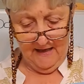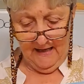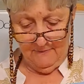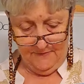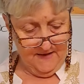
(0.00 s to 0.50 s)

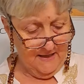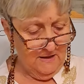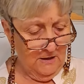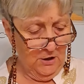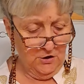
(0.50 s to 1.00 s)
and
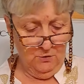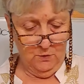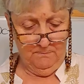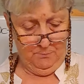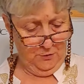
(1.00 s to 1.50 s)
then you
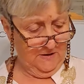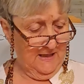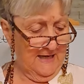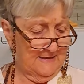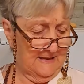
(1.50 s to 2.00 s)
will put
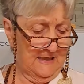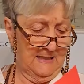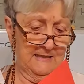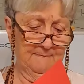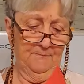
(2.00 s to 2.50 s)
that
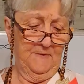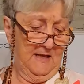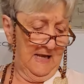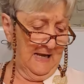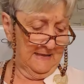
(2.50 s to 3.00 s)
in
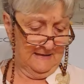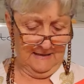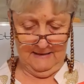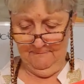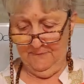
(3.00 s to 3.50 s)
under